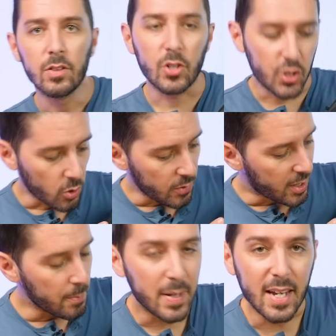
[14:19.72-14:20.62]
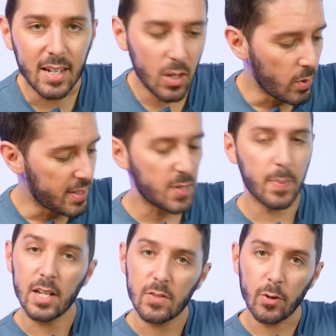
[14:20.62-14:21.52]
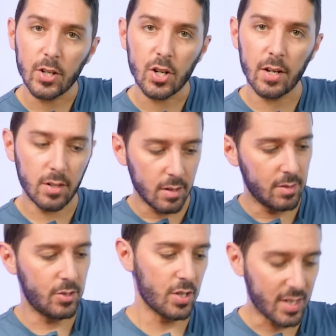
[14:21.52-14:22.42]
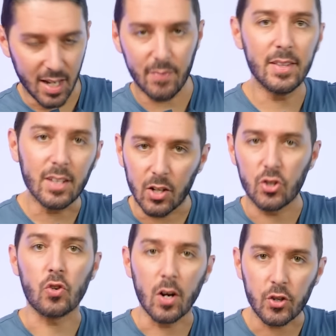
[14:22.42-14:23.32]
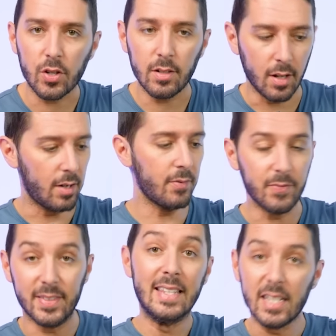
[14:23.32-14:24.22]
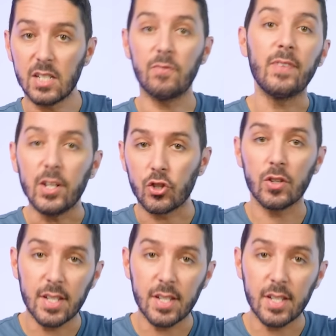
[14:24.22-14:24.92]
They're sort of competing with space for each other, just given the construction of this feature